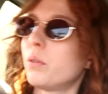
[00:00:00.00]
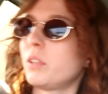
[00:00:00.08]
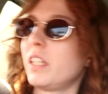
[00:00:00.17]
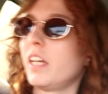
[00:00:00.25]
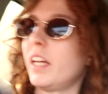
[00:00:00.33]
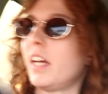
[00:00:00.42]

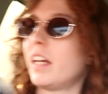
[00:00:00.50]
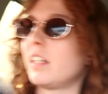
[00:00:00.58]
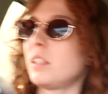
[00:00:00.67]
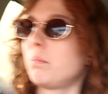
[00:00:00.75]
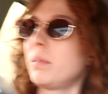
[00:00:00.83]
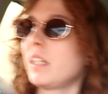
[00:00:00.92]
Order here.
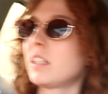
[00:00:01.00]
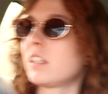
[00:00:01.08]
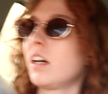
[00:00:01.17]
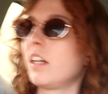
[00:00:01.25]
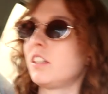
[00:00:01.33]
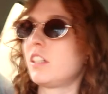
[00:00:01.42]
There's a big
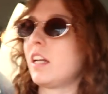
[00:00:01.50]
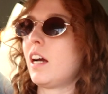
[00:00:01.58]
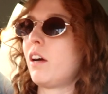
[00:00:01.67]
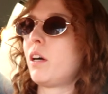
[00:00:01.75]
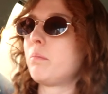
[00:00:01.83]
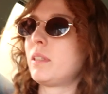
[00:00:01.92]
sign. I don't know
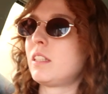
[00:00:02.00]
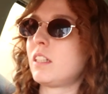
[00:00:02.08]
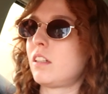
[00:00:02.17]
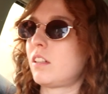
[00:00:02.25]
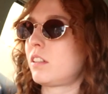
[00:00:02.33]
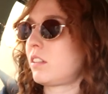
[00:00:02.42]
how I missed
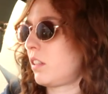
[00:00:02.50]
it last